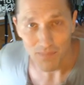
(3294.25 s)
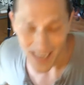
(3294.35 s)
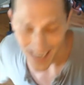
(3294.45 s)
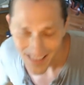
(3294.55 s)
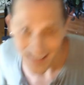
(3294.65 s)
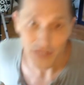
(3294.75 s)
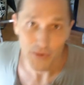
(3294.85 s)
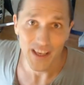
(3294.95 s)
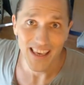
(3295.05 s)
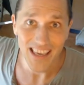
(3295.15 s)
But again,
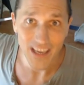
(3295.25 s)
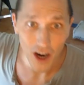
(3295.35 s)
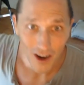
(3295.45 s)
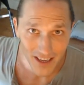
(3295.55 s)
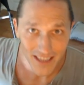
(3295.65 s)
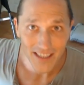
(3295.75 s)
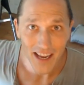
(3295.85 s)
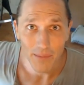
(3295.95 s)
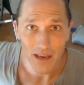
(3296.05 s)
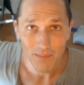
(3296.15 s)
that's where the key
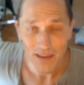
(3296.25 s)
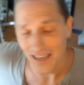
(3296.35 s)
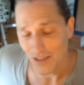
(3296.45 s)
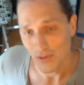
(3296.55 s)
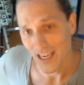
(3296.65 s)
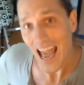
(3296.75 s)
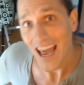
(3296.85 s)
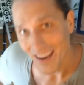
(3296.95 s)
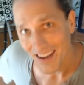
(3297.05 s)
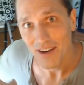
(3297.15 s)
guardians come in because we
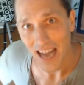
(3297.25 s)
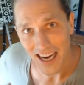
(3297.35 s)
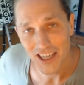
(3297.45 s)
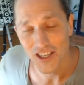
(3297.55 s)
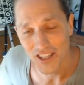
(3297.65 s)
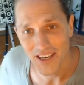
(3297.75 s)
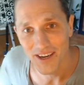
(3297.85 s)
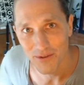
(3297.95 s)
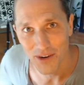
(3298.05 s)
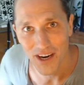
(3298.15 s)
can
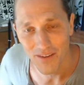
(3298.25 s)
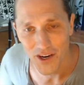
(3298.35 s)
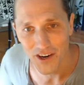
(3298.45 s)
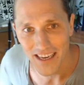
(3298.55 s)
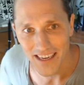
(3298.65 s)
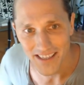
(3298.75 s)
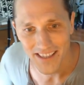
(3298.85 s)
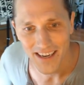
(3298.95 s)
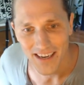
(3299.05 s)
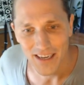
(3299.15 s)
actually recover your
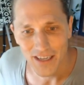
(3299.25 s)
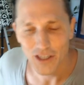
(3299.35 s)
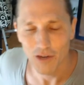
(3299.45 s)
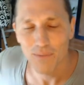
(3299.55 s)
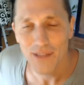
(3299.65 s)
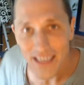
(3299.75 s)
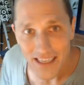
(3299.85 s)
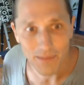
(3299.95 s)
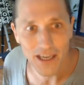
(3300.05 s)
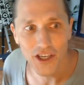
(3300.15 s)
keys. So
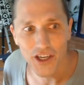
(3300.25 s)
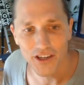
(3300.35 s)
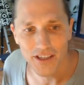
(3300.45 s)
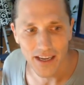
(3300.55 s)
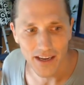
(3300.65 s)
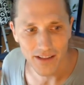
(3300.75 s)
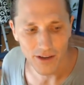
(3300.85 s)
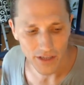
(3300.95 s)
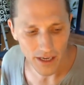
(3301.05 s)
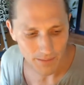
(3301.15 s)
please make sure you're
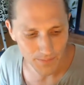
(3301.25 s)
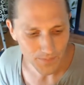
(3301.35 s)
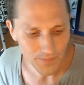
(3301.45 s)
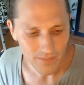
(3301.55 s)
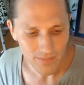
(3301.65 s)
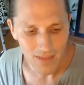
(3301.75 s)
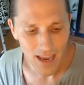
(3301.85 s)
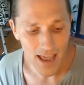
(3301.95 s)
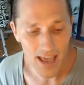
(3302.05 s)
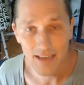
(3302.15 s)
setting those up
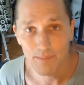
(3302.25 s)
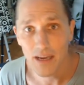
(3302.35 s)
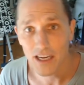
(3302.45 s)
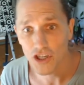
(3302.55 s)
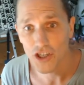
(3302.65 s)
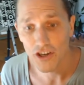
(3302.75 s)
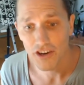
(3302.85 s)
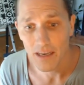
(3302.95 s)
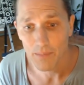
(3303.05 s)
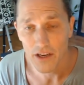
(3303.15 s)
and making sure
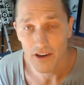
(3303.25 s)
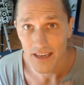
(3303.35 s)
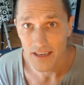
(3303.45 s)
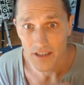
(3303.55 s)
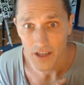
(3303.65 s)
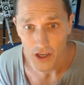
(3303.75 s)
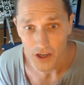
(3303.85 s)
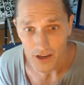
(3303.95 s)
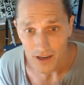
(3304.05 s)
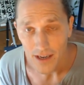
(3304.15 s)
you're keeping your keys
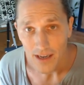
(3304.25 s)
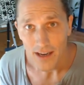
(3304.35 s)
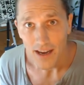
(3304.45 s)
secure.